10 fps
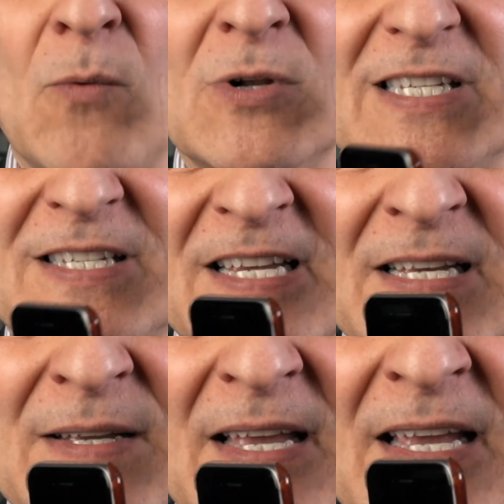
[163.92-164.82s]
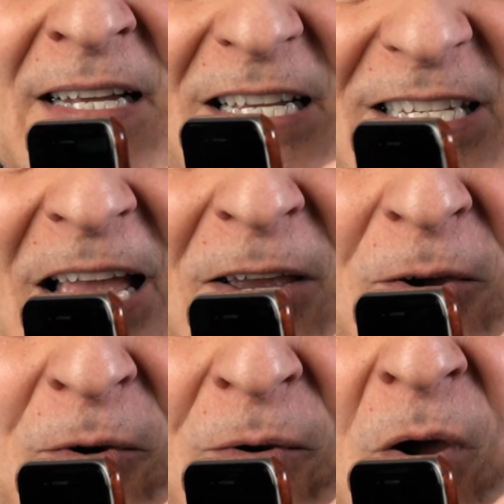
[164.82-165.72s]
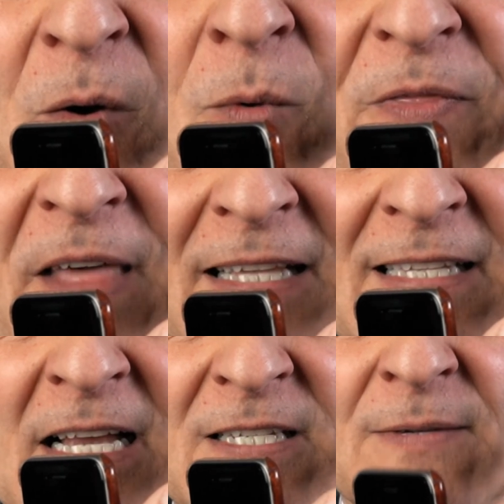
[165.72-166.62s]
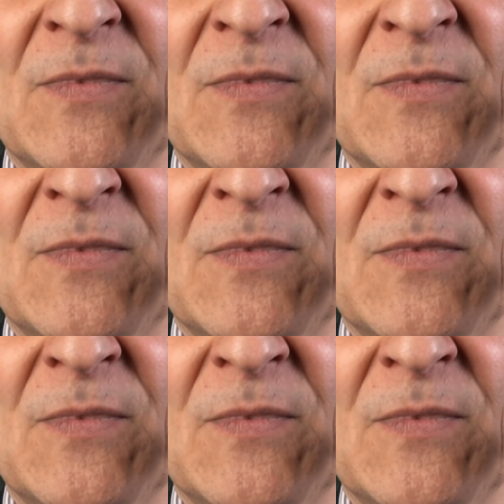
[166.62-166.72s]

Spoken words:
will see in a second what that does.